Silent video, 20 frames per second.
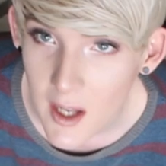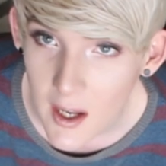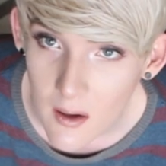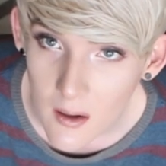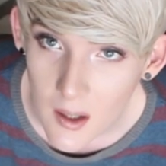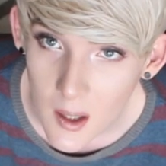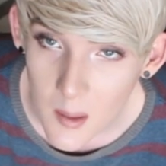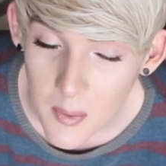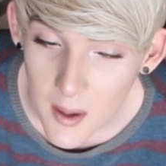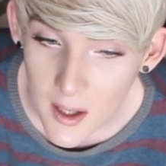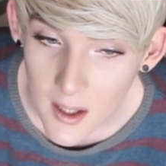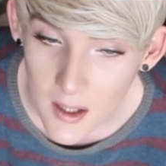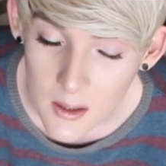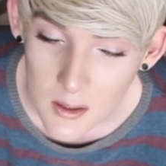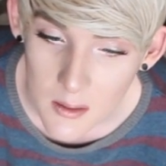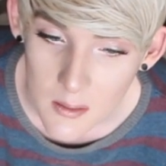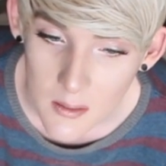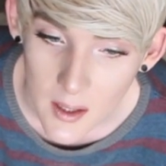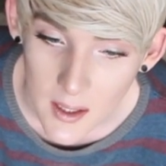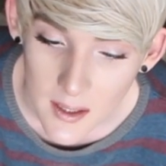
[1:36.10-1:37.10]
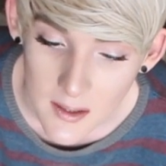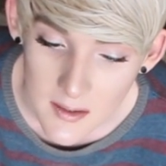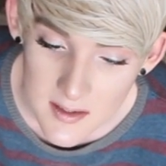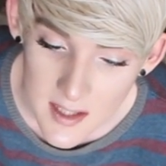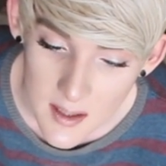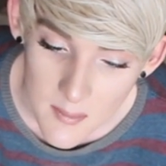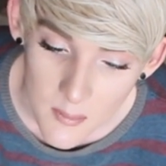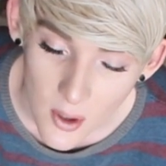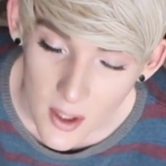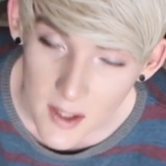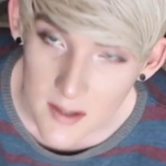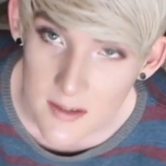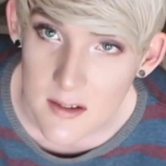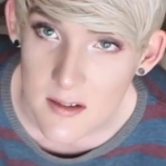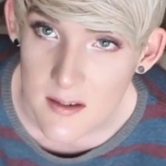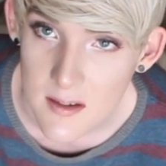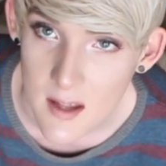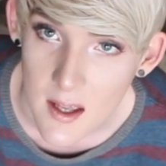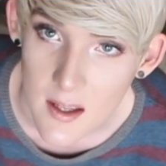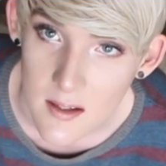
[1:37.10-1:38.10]
hair and I paid like the same price
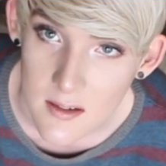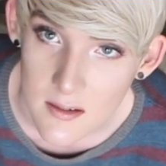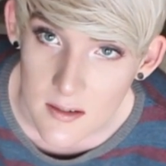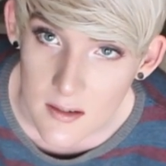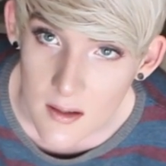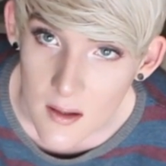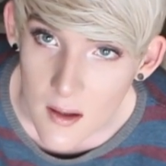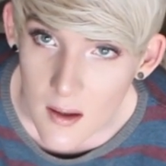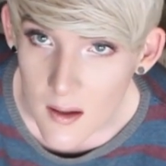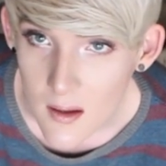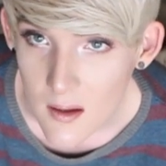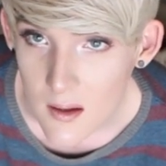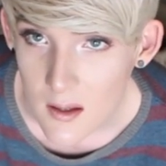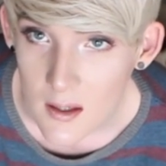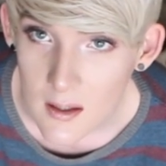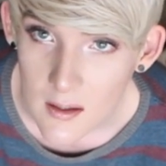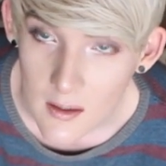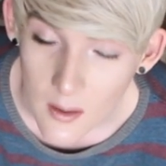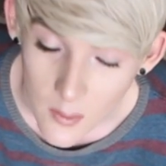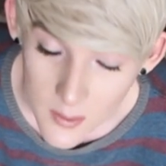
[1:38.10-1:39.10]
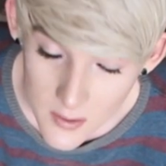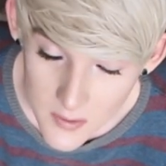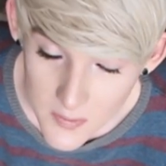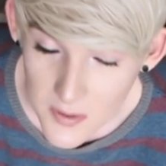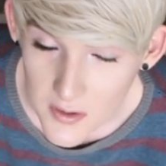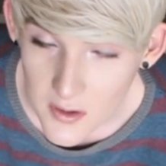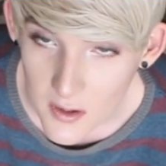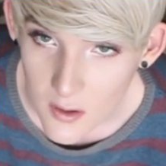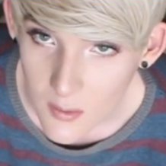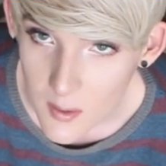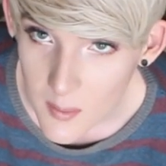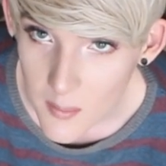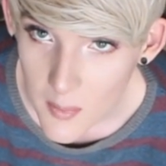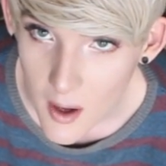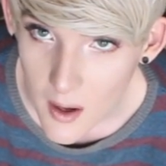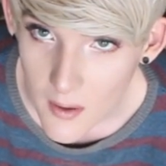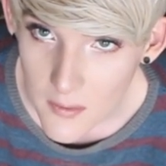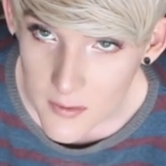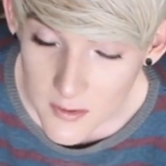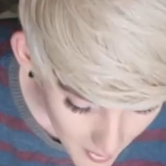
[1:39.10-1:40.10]
as this, you know, it just feels like a
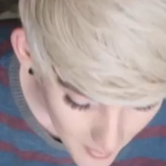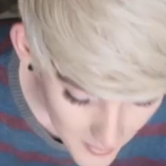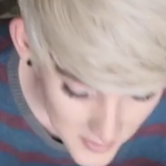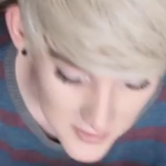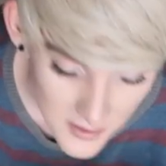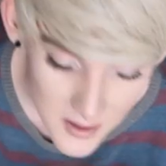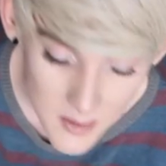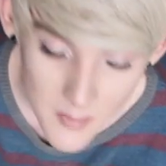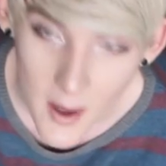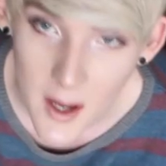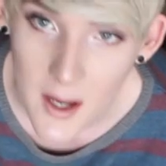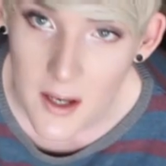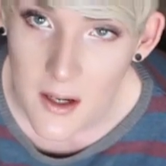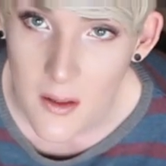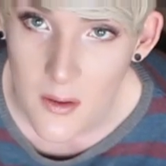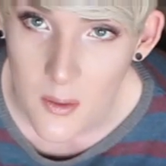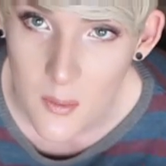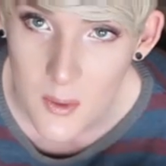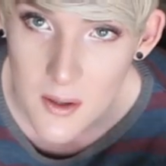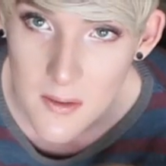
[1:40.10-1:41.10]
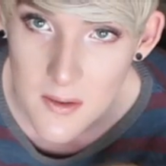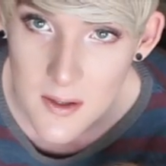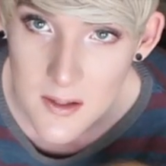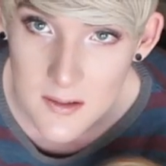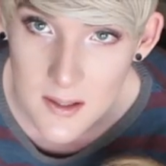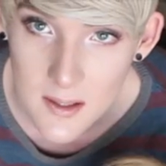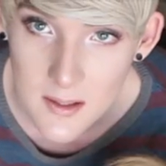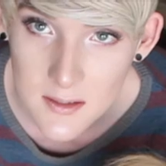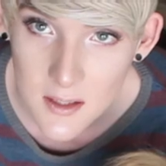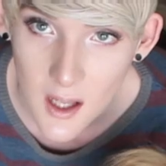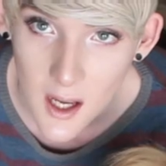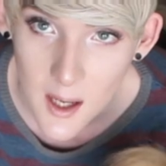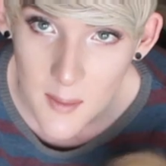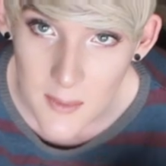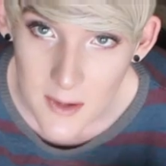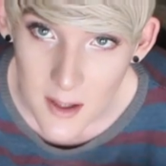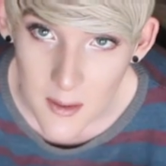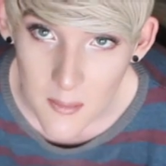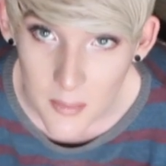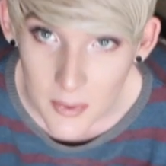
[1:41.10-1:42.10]
ripoff. So probably just gonna buy another one of these next time
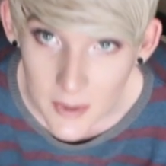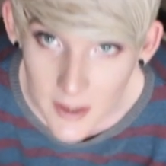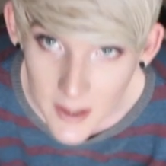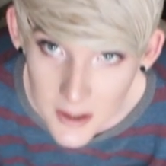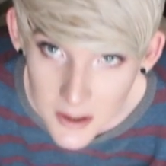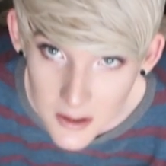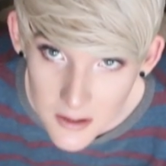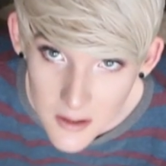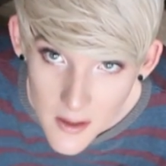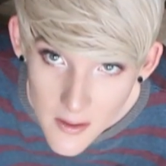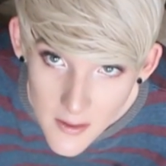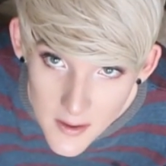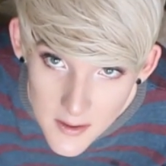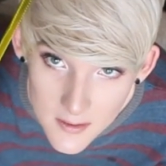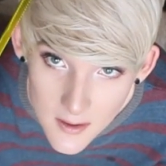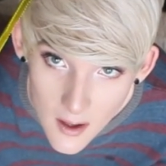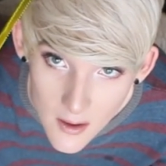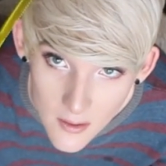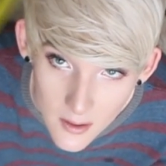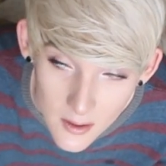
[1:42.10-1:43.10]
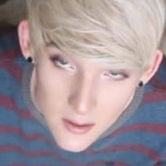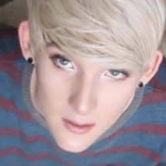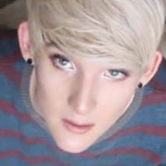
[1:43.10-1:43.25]
and then bleach it to this color.